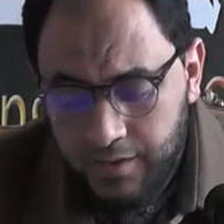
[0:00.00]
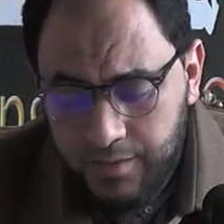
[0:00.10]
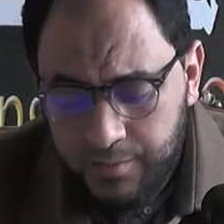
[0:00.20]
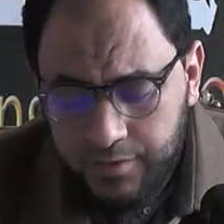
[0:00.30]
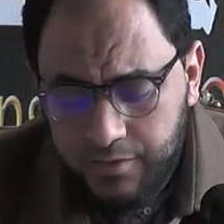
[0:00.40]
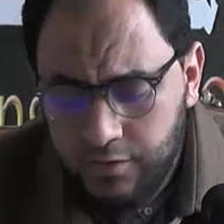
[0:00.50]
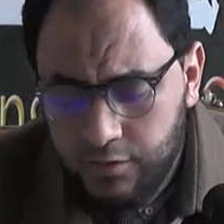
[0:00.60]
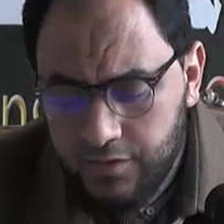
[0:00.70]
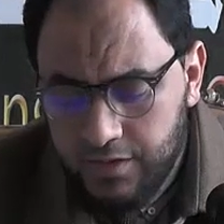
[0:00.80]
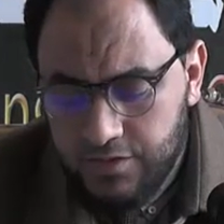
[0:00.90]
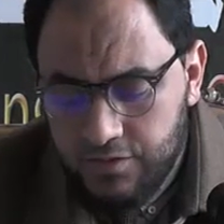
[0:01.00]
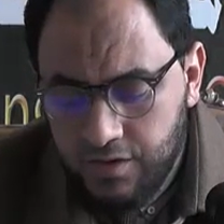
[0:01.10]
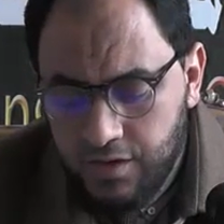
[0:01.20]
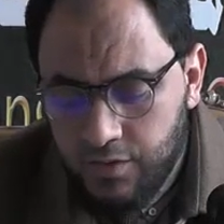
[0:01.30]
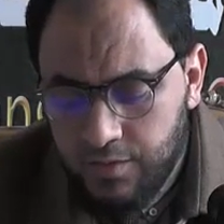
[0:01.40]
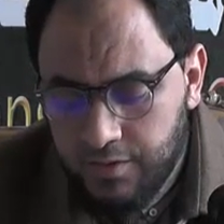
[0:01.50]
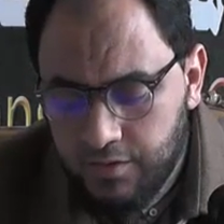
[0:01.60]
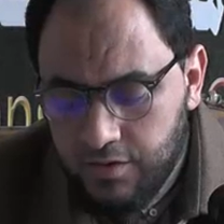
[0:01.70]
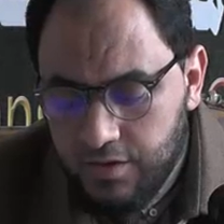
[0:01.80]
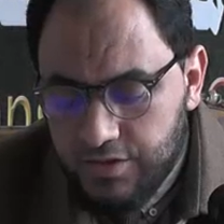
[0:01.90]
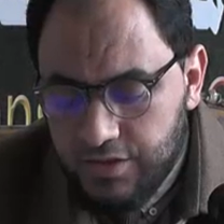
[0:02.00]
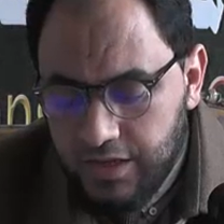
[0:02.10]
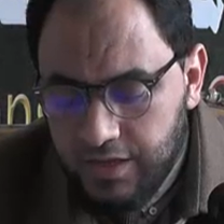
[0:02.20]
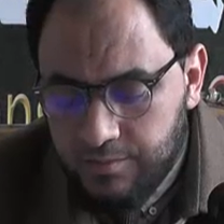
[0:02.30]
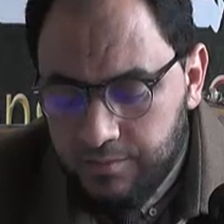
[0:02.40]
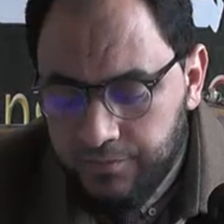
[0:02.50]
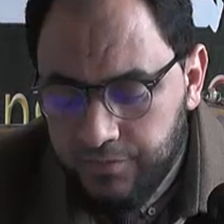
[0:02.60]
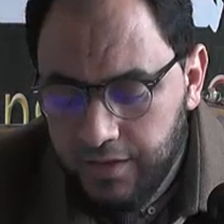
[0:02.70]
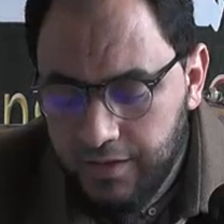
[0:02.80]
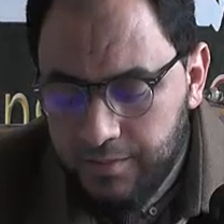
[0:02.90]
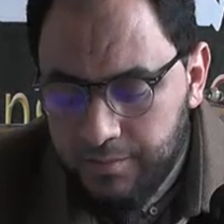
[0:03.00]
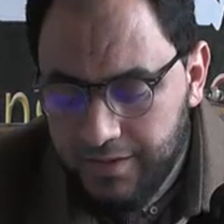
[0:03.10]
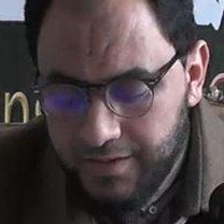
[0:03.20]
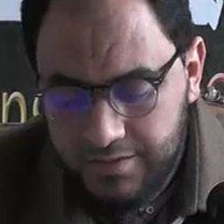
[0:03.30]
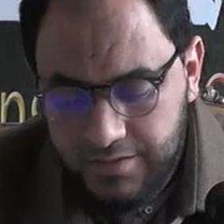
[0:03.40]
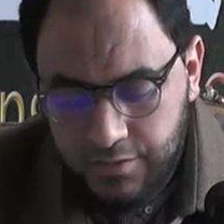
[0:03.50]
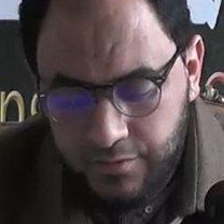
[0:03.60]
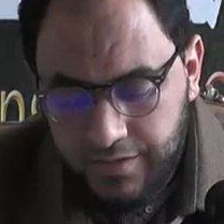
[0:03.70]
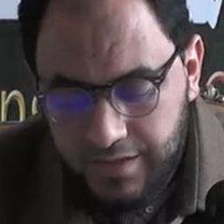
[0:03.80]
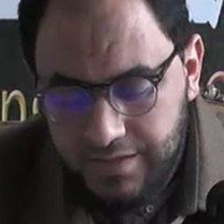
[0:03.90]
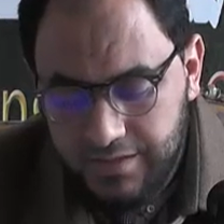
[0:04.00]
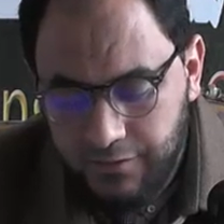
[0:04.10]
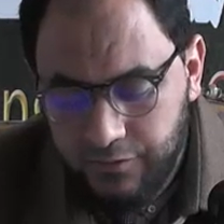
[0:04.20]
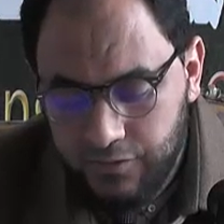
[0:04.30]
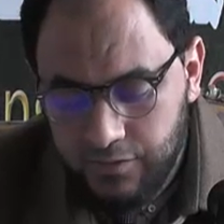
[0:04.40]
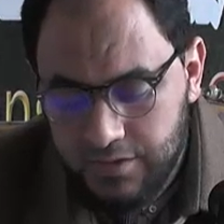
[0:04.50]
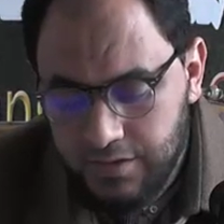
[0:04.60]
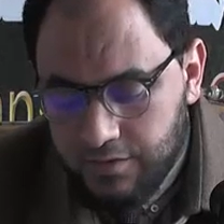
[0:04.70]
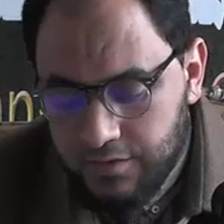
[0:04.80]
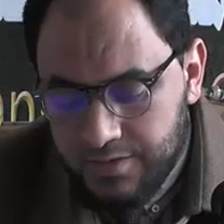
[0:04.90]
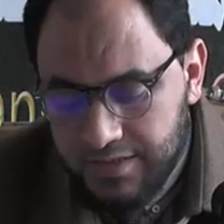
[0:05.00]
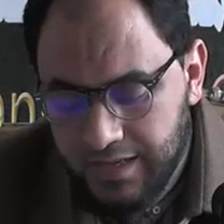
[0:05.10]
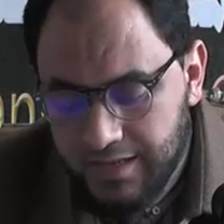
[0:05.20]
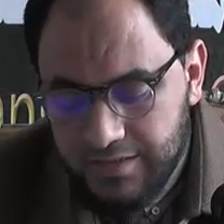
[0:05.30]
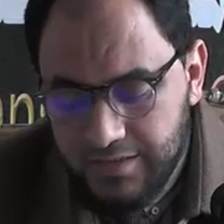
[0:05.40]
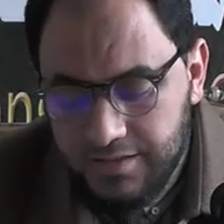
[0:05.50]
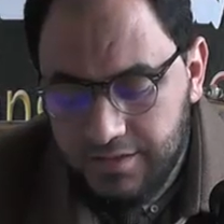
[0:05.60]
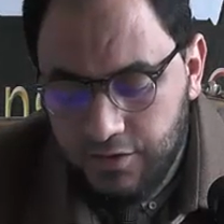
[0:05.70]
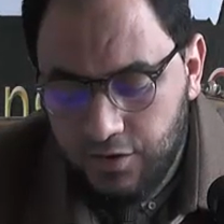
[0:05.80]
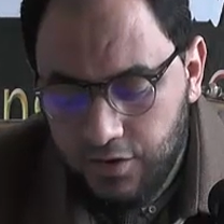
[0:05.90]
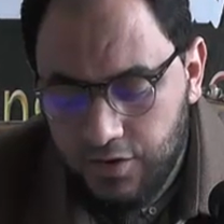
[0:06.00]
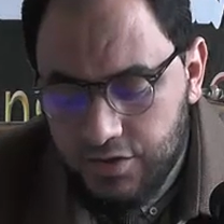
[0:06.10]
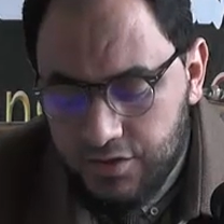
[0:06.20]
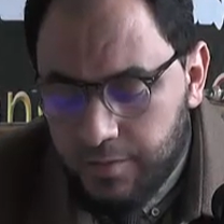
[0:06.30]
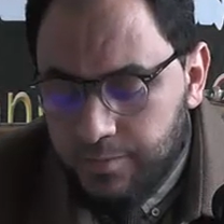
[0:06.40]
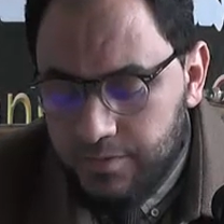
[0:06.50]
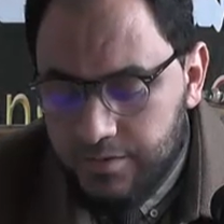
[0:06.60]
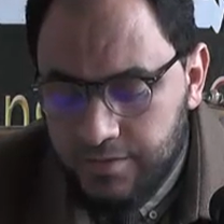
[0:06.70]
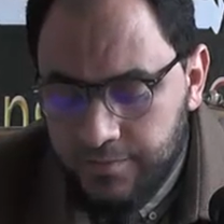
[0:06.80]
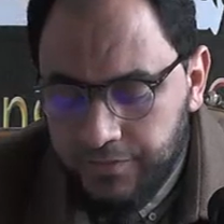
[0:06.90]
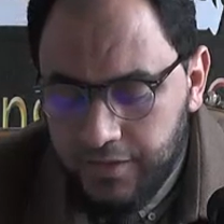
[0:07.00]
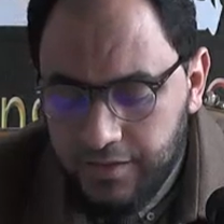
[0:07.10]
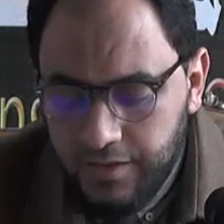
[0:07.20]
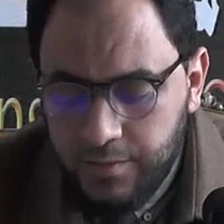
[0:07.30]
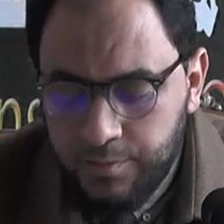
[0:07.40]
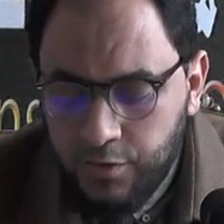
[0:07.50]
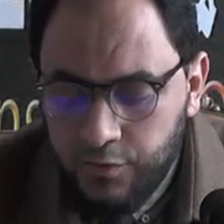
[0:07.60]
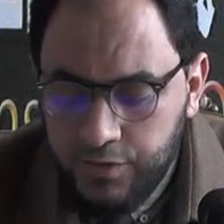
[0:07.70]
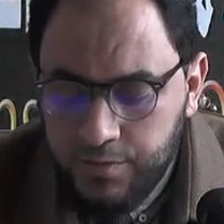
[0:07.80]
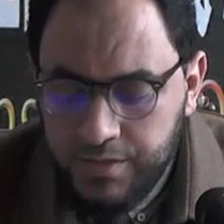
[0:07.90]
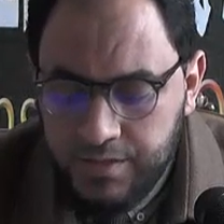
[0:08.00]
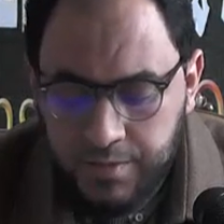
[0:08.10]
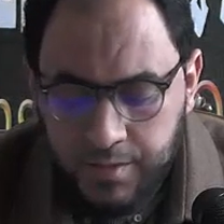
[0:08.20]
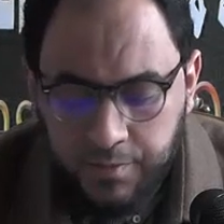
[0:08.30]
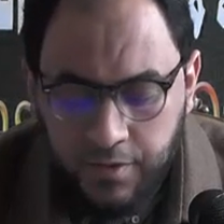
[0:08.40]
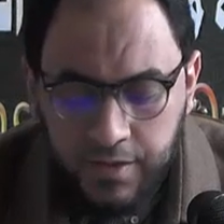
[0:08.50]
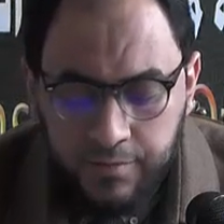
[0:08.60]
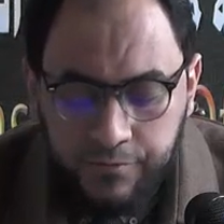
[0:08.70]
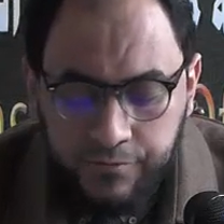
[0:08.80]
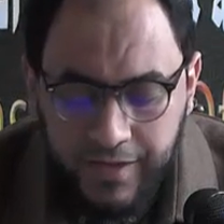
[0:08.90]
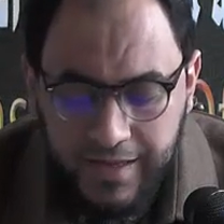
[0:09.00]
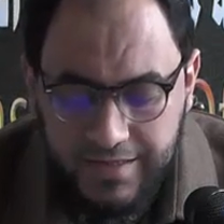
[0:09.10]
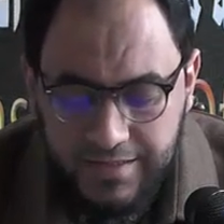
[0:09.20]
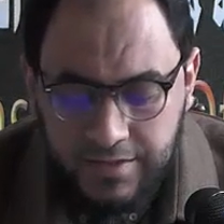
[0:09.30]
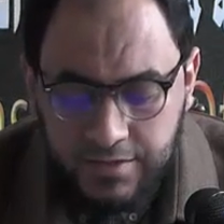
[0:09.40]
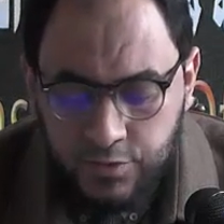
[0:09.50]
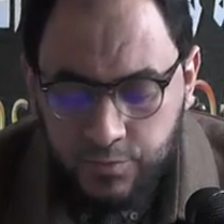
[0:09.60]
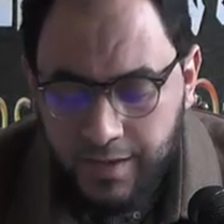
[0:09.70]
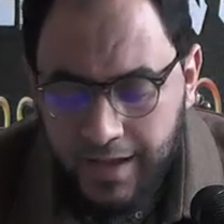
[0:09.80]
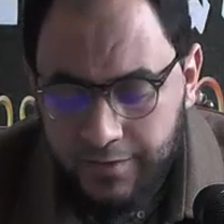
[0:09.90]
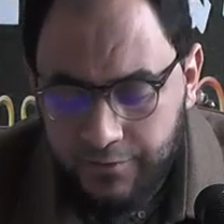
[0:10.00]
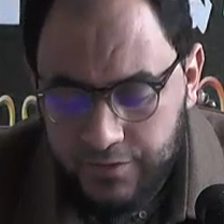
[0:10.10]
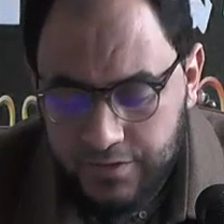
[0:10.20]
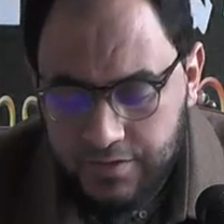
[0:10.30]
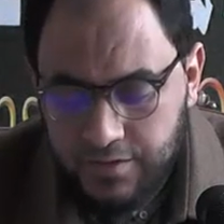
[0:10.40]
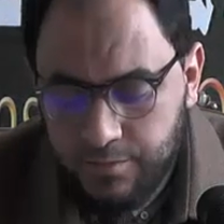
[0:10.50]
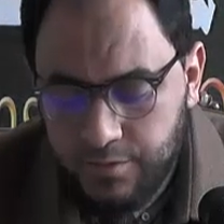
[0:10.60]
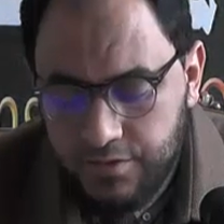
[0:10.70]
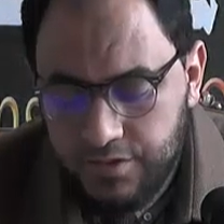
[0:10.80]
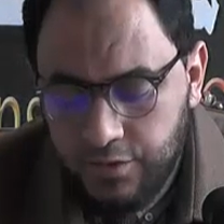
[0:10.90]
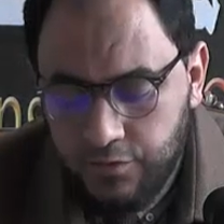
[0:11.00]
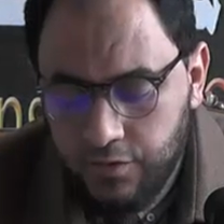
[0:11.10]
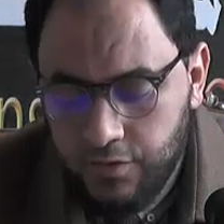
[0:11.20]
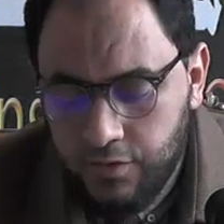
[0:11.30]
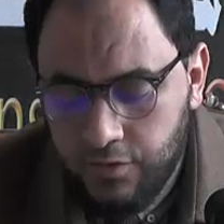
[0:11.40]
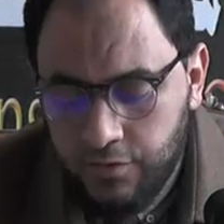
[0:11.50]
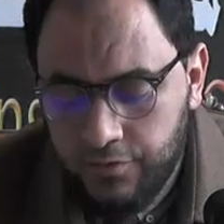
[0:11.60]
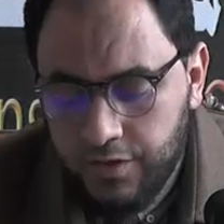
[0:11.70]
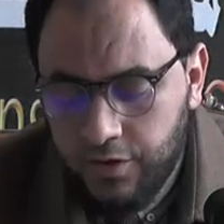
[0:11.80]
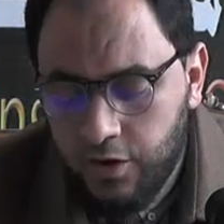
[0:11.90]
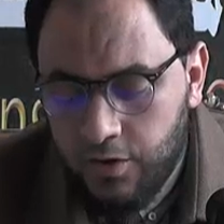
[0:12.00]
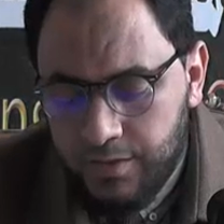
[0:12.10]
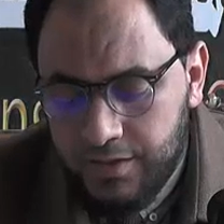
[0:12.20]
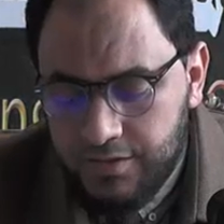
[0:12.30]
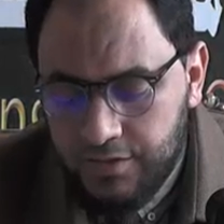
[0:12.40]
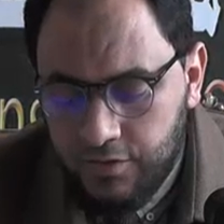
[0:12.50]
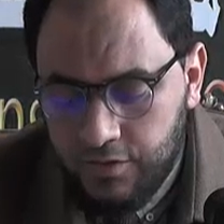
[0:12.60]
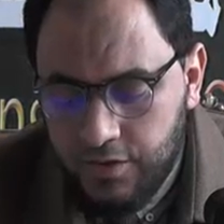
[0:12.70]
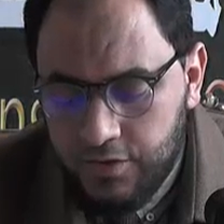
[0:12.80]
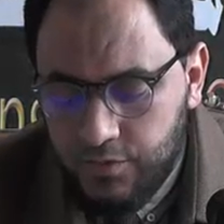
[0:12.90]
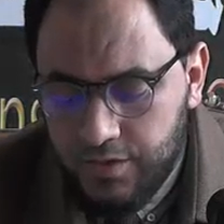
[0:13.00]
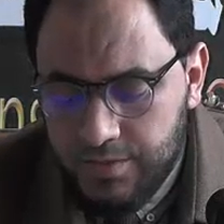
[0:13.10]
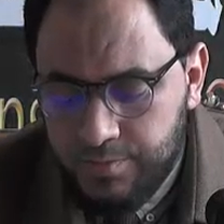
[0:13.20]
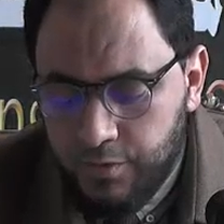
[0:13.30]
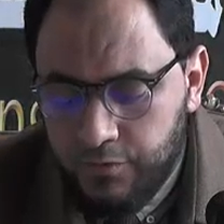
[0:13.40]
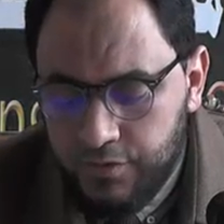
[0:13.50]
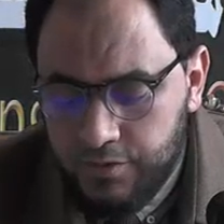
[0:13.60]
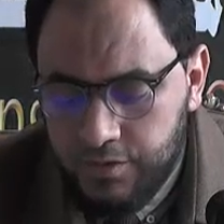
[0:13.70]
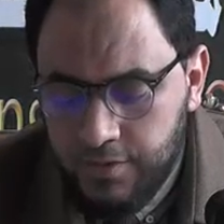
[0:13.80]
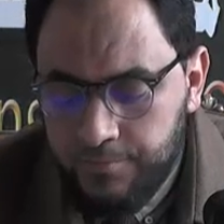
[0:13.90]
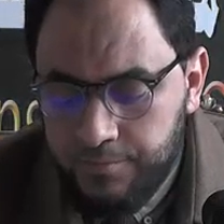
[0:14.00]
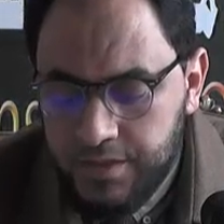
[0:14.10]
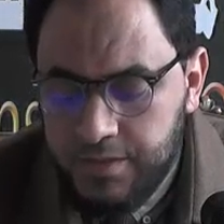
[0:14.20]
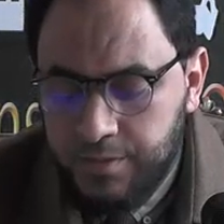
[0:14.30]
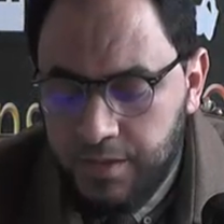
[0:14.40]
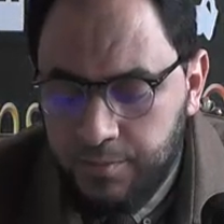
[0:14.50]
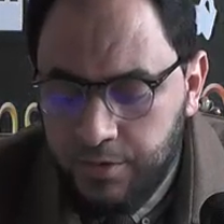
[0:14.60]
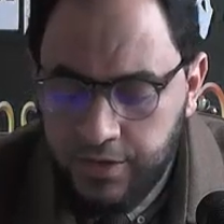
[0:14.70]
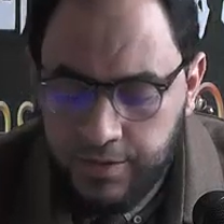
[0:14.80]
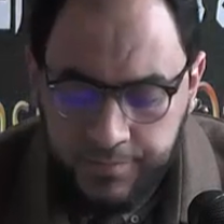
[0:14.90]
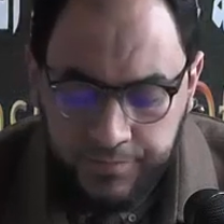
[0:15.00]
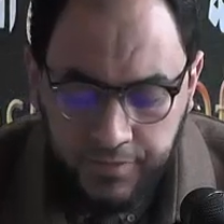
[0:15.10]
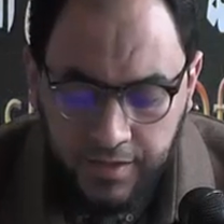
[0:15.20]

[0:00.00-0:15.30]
The miracle of al-Isra wal-Mi'raj came in the midst of these difficult circumstances and harsh troubles that the Prophet, peace be upon him, faced to manifest the mercy of the Almighty Allah to his Prophet, peace be upon him.